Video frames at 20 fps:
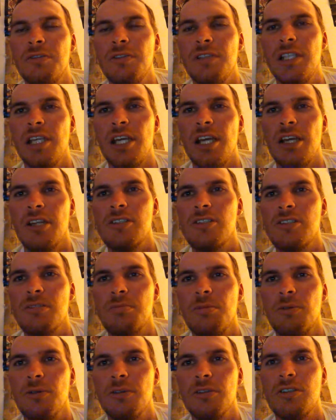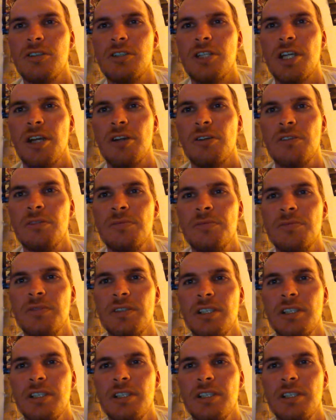if you can, support the channel.